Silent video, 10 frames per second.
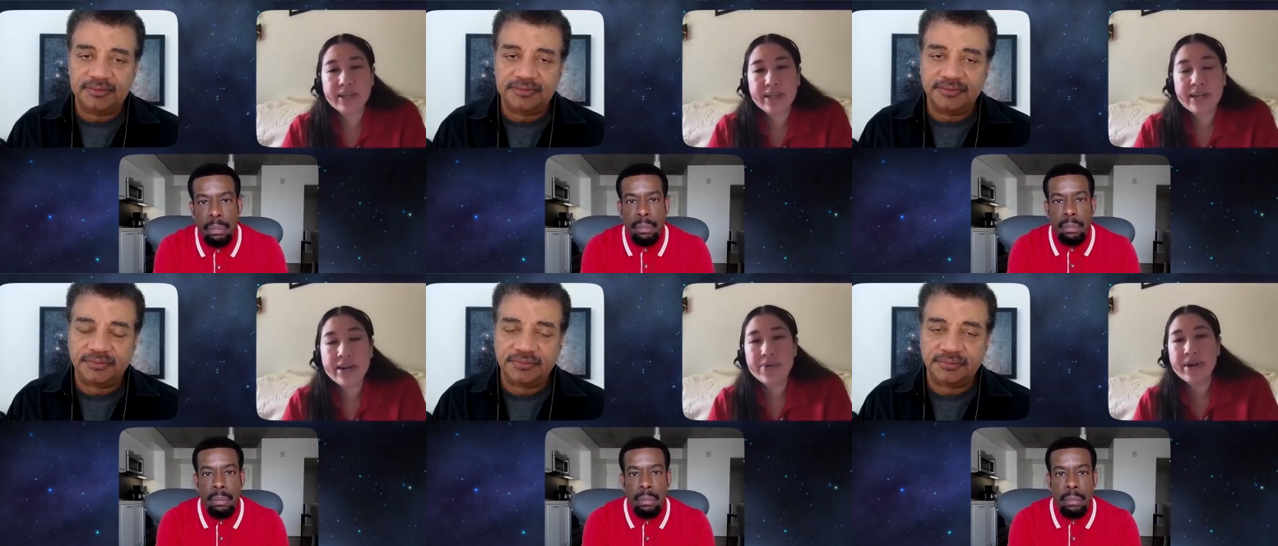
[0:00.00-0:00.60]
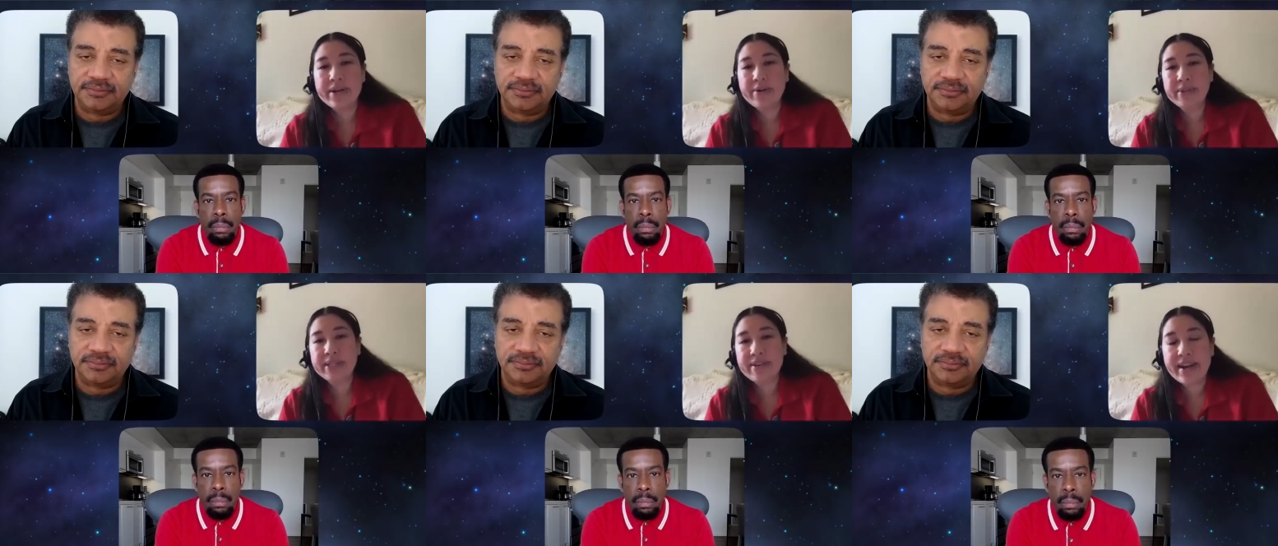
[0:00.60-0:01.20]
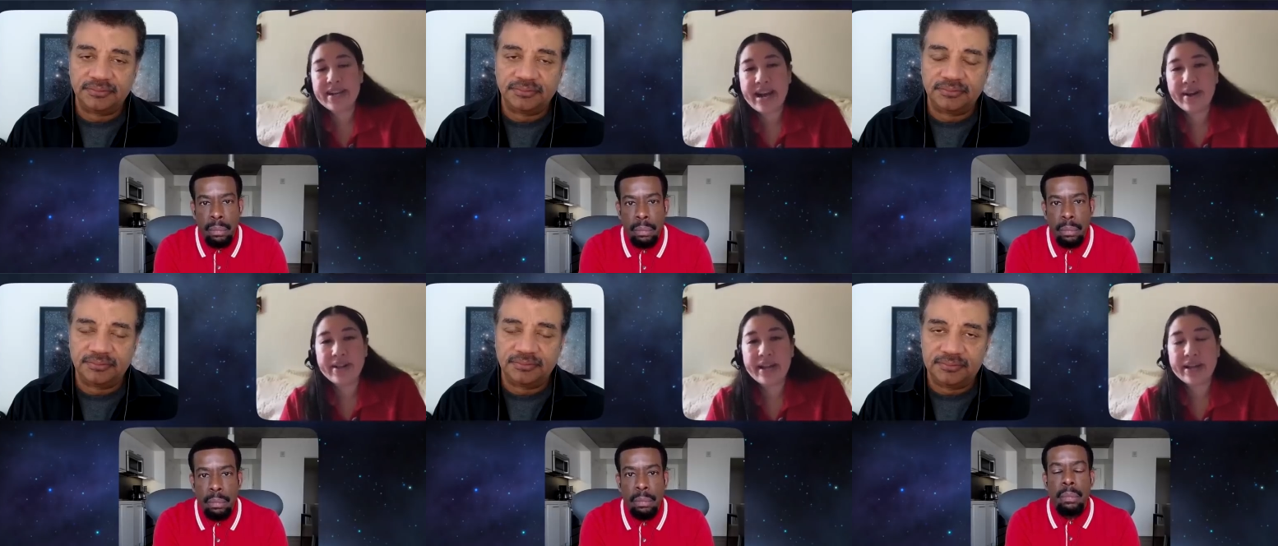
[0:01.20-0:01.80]
Speaker 1: unknown unknowns there right
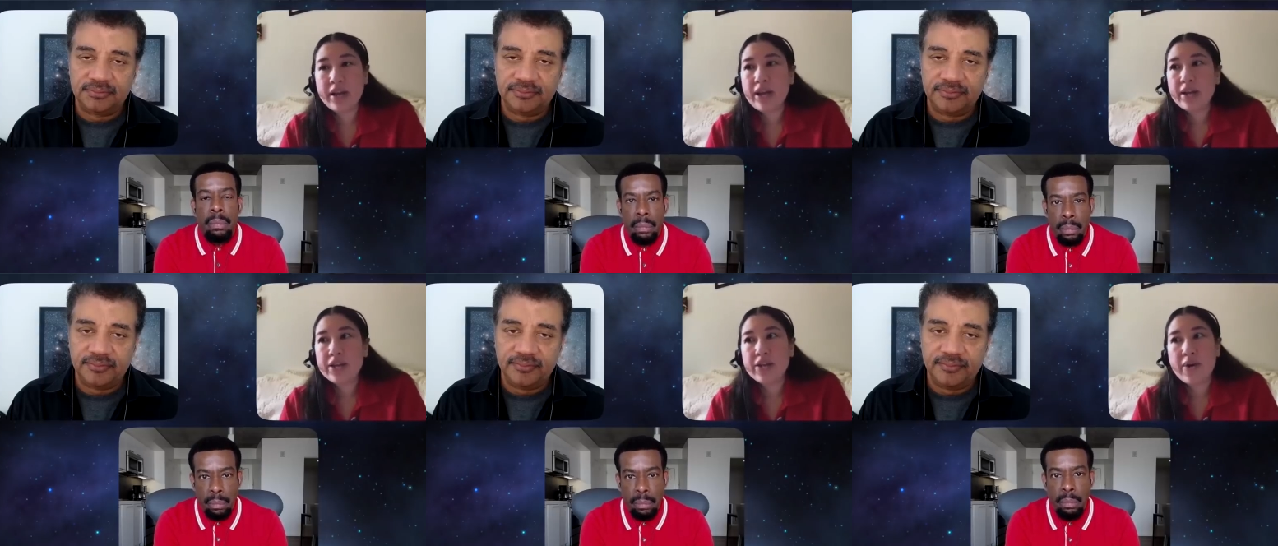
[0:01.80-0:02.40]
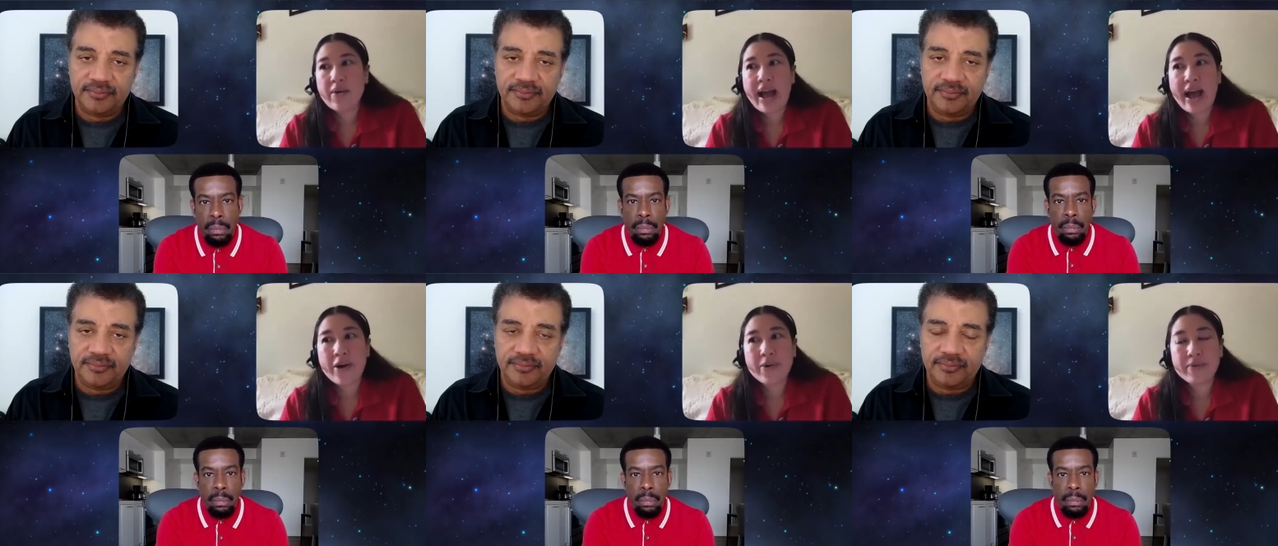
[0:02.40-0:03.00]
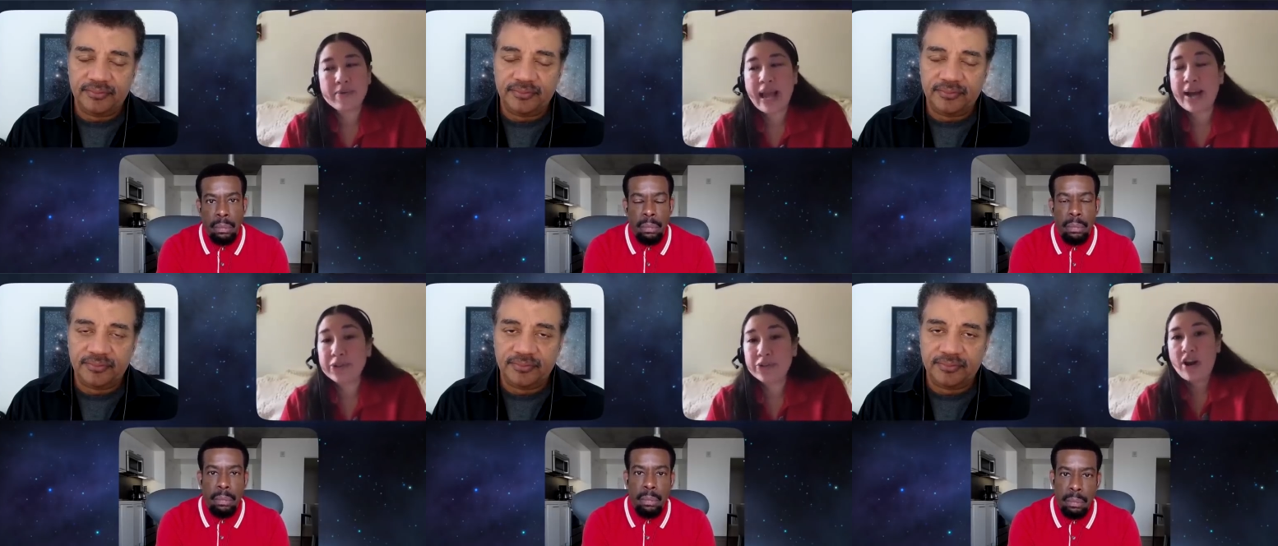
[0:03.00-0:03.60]
now like you know how
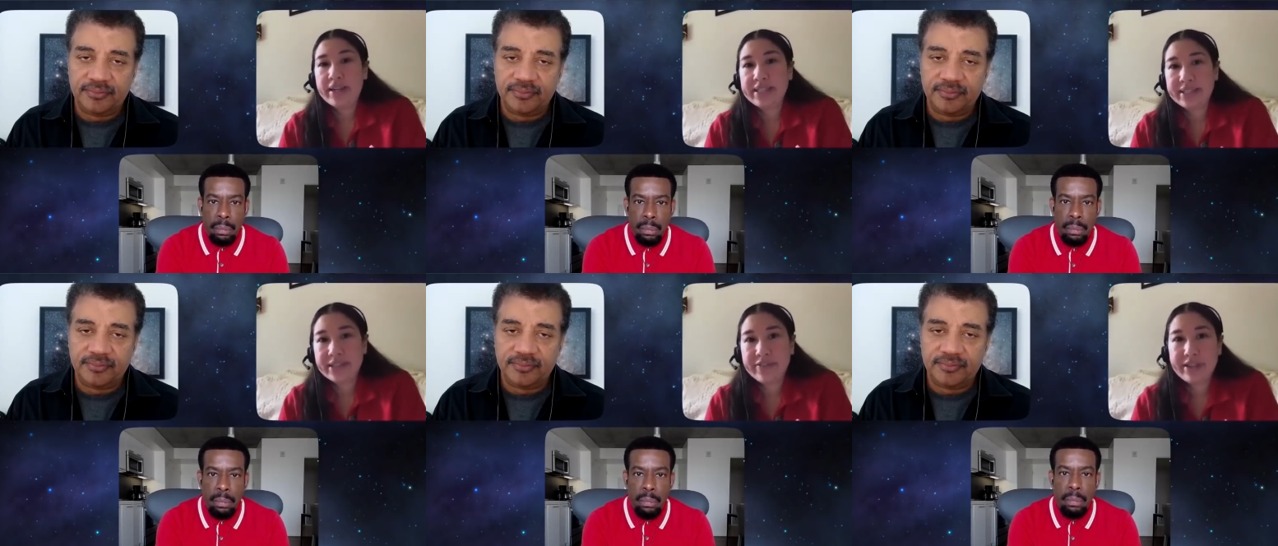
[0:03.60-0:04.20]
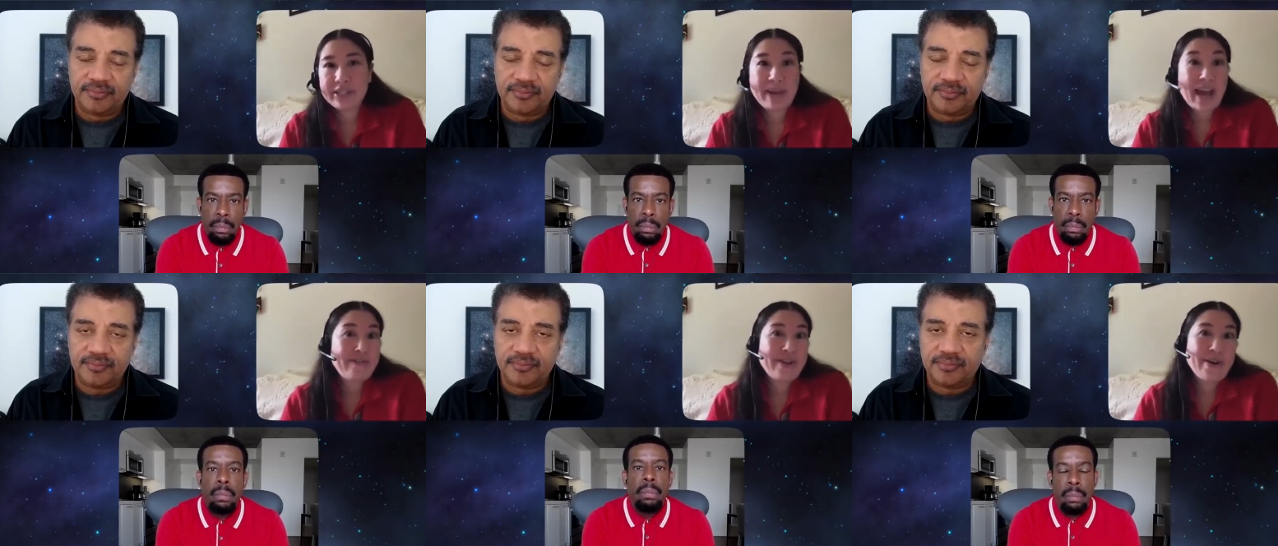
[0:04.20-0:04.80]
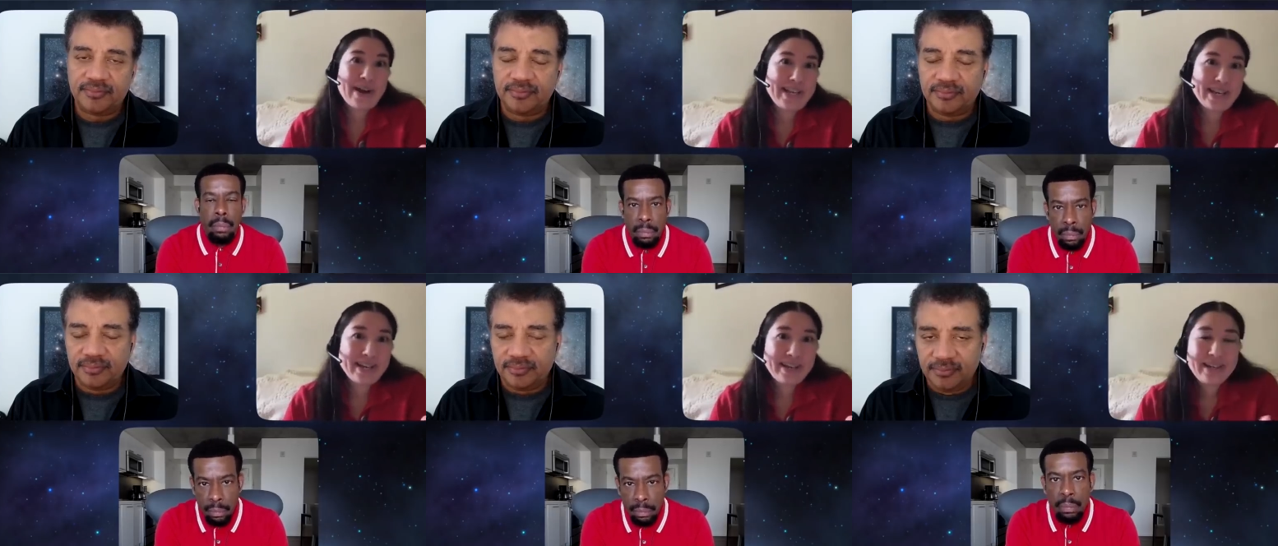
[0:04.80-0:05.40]
how strong is the surface we have no
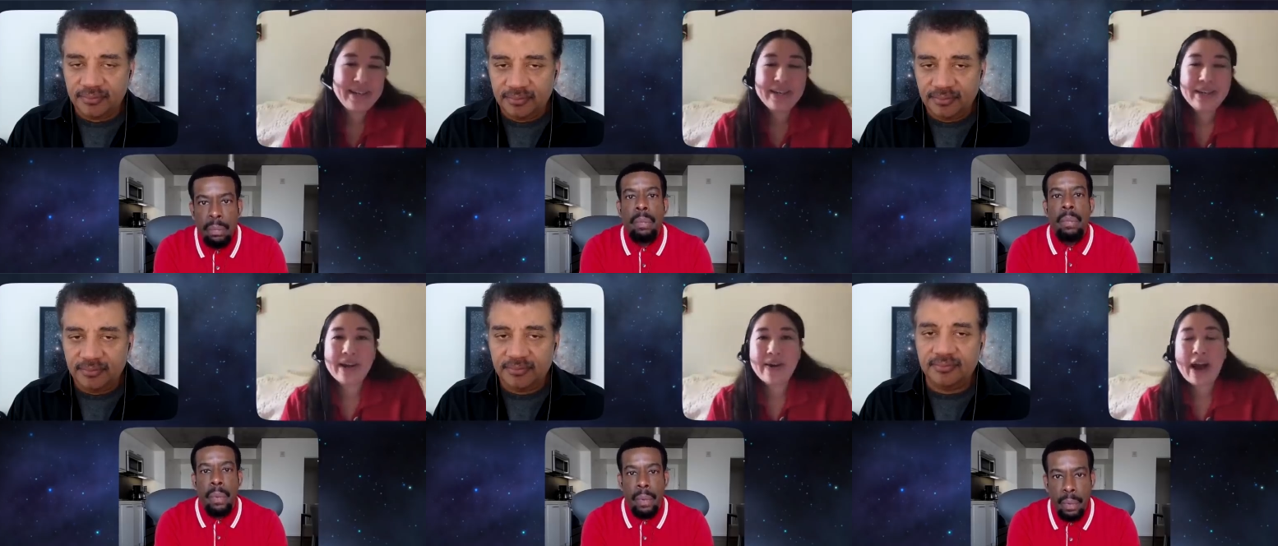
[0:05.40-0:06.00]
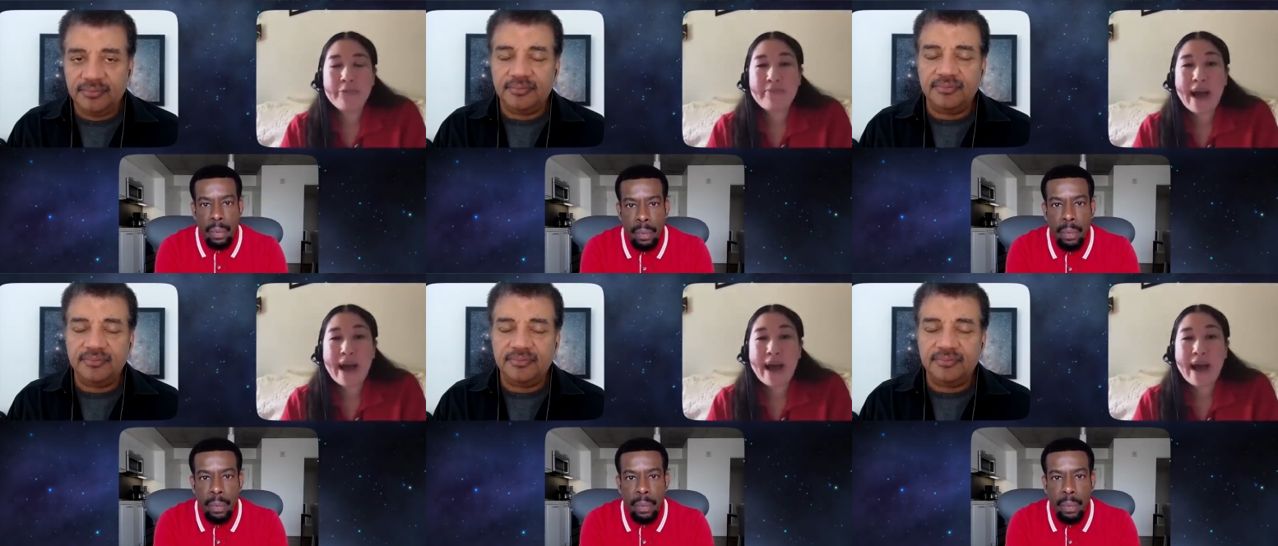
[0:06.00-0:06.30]
idea you know how yeah.